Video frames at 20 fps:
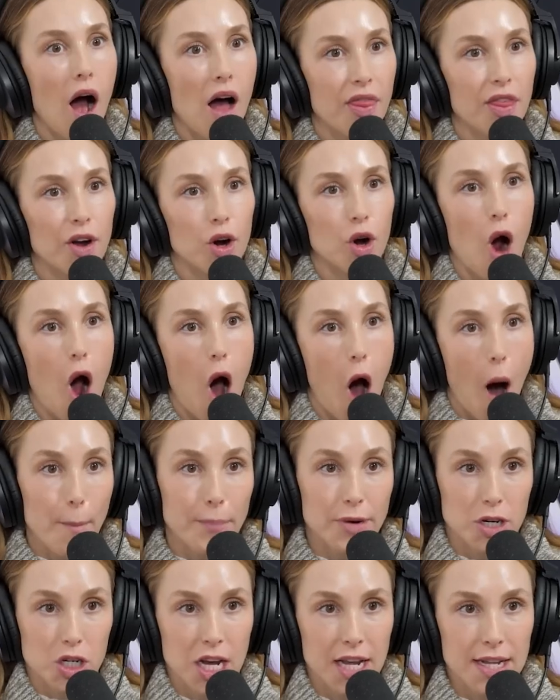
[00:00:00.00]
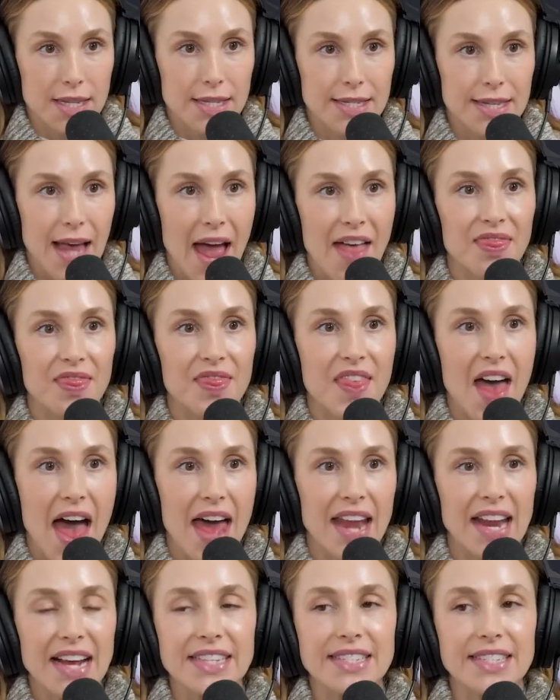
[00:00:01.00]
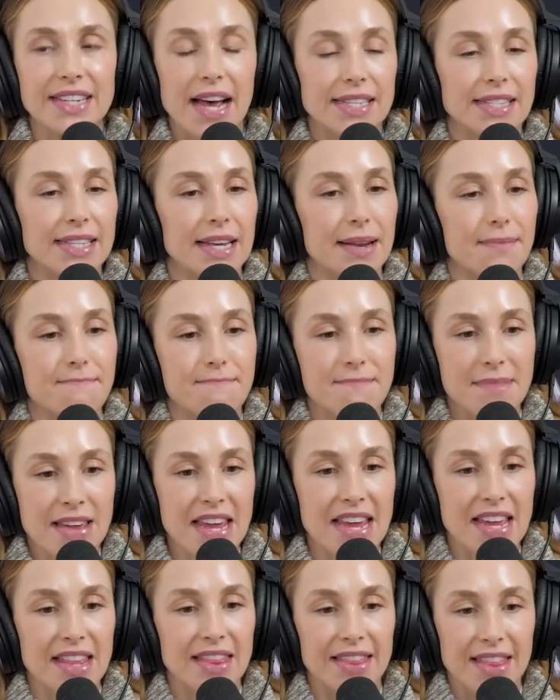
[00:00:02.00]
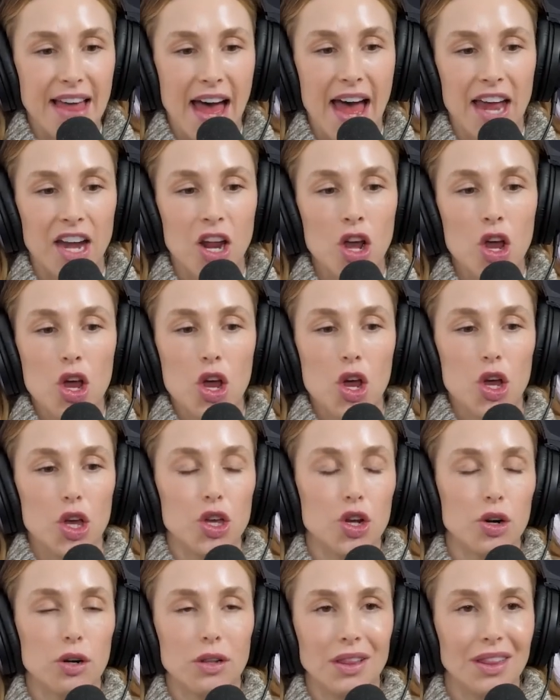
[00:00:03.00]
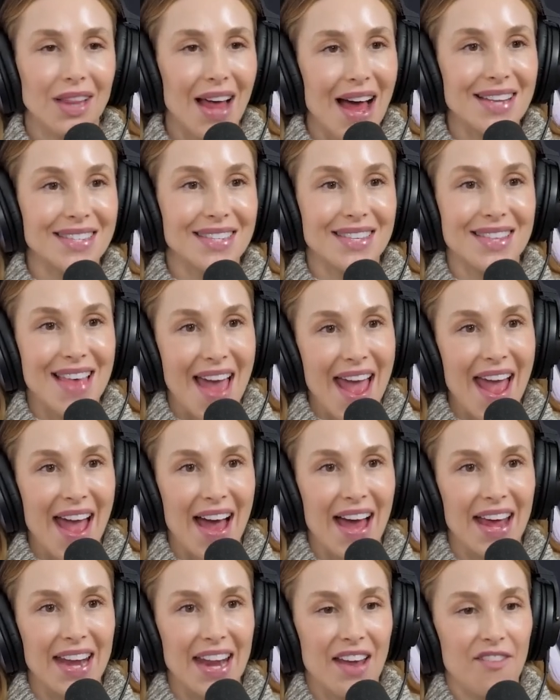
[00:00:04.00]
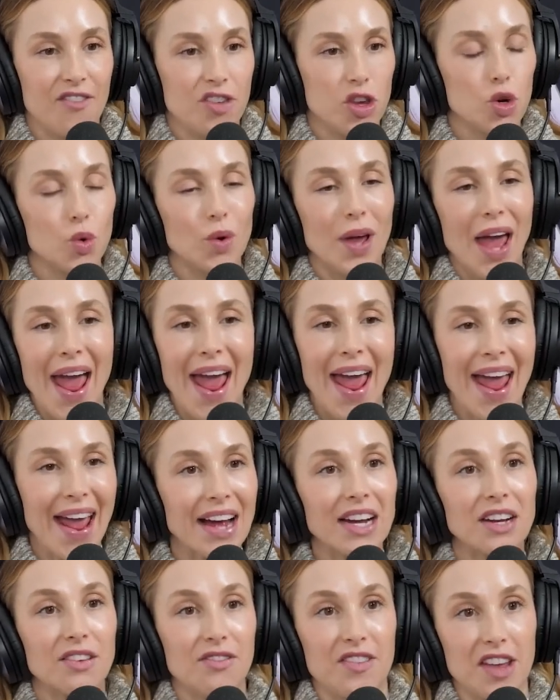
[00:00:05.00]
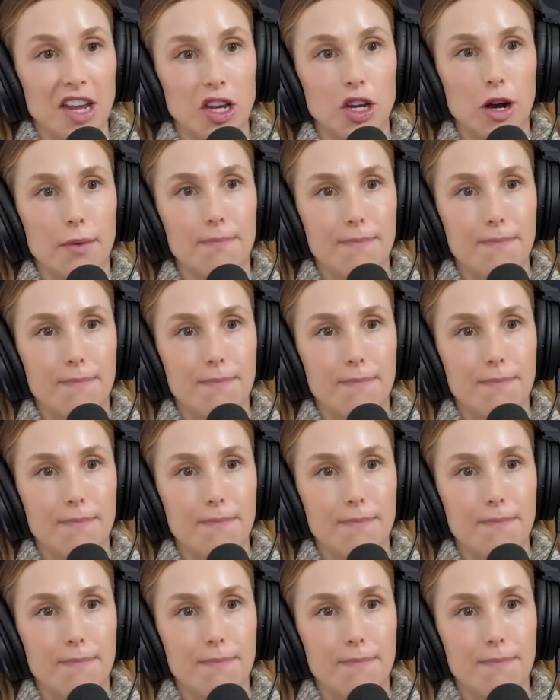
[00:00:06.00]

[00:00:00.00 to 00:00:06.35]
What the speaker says: other options and that it doesn't mean that you're less than if you can't feed your